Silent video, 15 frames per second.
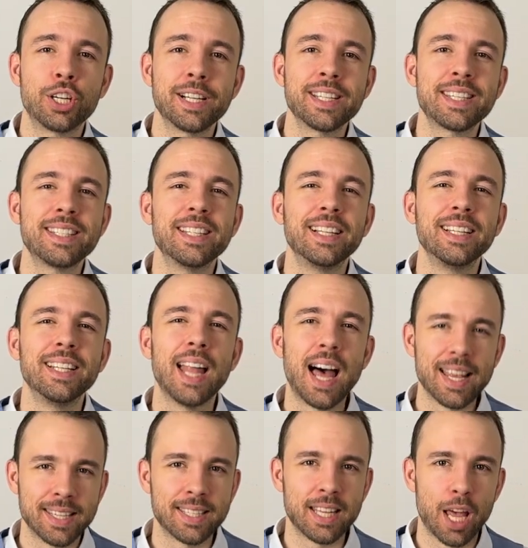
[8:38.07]
is the
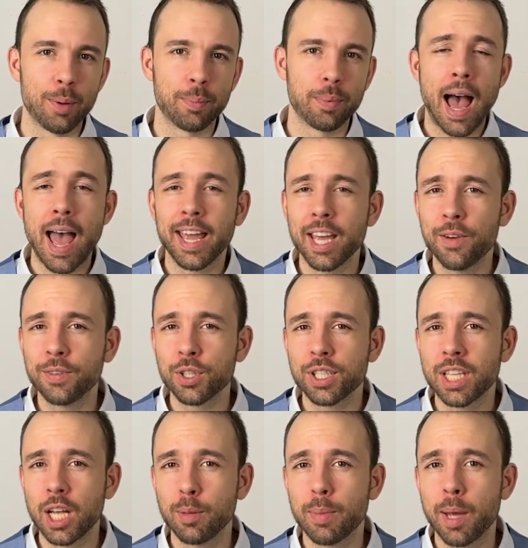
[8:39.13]
last step. I have to
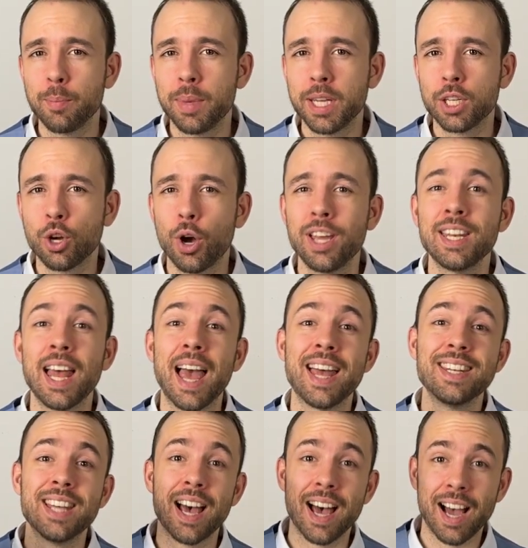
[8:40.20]
sell my Bitcoin
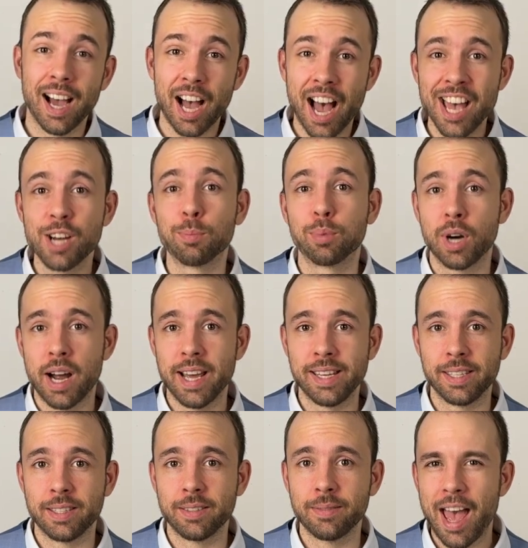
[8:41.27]
at the higher
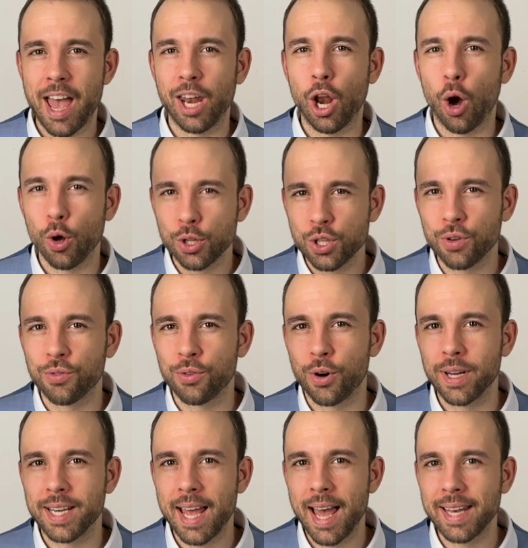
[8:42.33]
price. And also
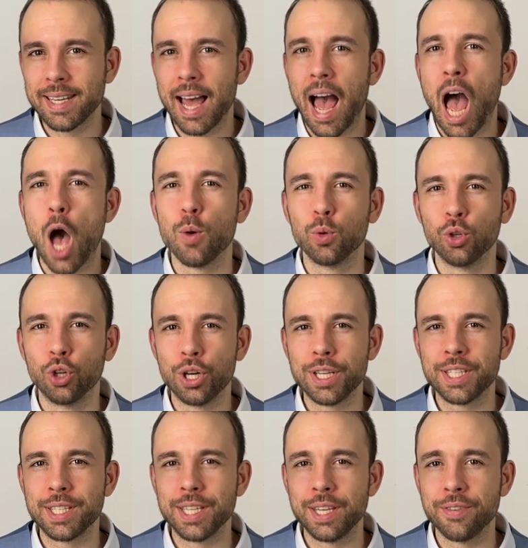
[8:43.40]
for that I will
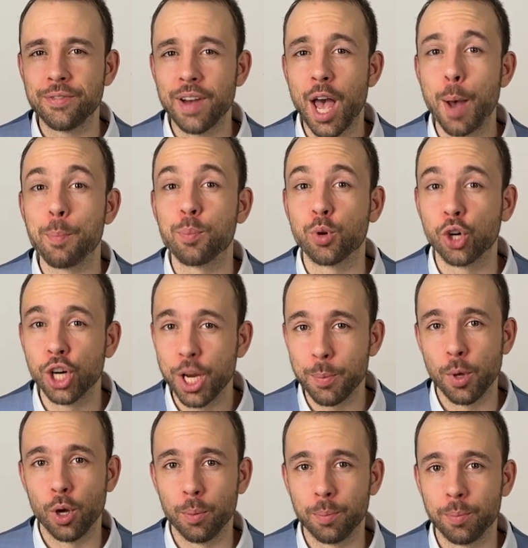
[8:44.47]
receive a
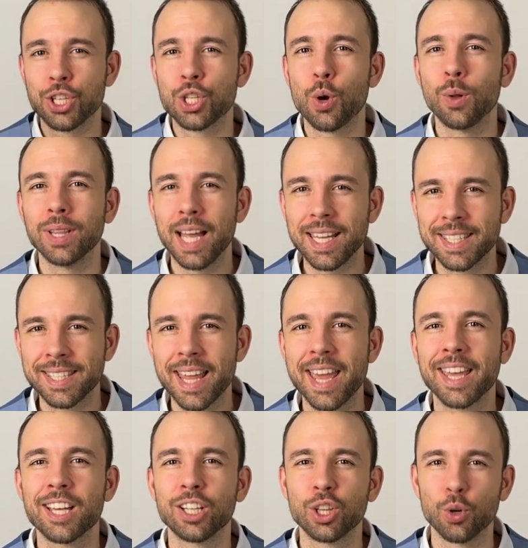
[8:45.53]
premium. So let's
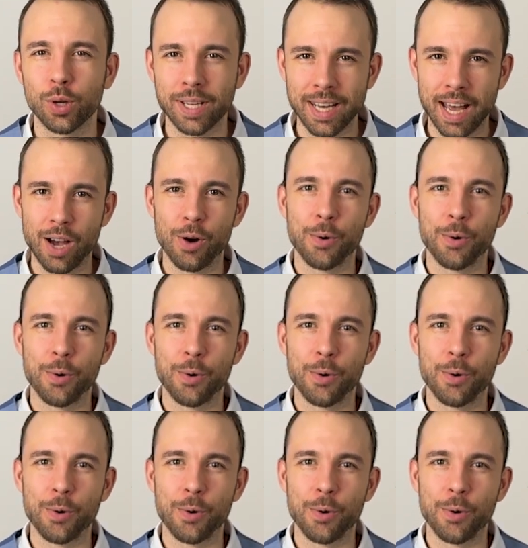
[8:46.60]
take a look now.